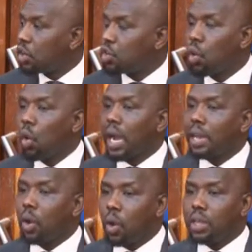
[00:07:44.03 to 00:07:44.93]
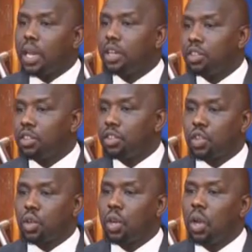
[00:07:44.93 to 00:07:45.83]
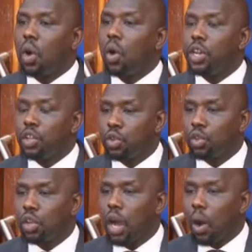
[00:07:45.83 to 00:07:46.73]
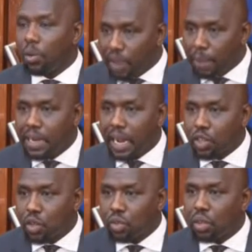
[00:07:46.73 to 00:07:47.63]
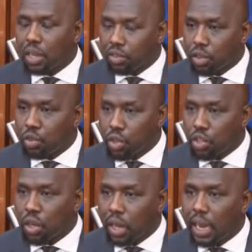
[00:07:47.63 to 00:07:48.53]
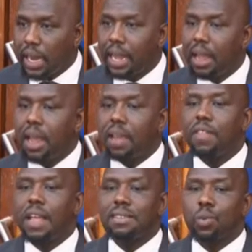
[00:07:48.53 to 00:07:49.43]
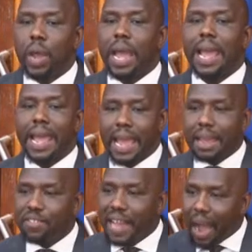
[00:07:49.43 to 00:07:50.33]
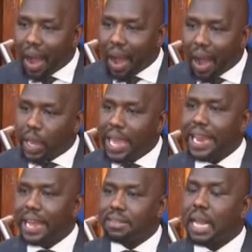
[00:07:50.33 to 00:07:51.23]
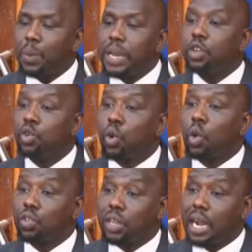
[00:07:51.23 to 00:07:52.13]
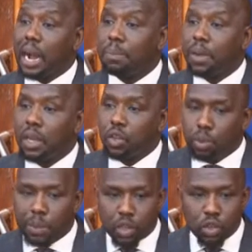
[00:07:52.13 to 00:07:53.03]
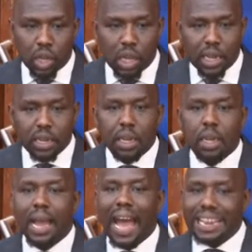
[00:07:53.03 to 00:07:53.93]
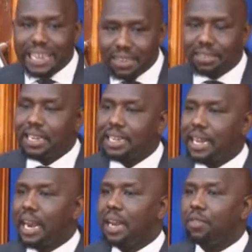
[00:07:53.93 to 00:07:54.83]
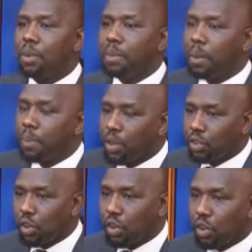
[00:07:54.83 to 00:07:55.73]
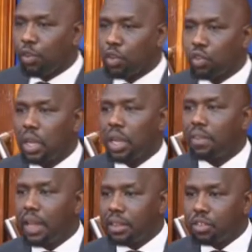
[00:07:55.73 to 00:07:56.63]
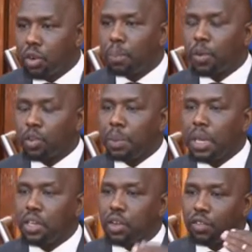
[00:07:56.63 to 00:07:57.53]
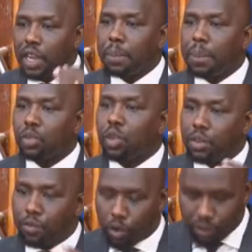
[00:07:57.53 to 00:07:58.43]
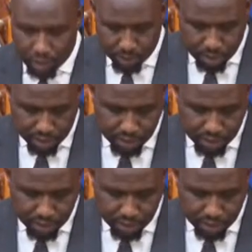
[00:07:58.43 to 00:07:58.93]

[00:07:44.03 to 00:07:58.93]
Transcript: to look at all the legislation on issues of abductions and extrajudicial killing, if there are also areas that we need to close the gap to make sure that at least internally from our police force, there is no possibility of any person involving themselves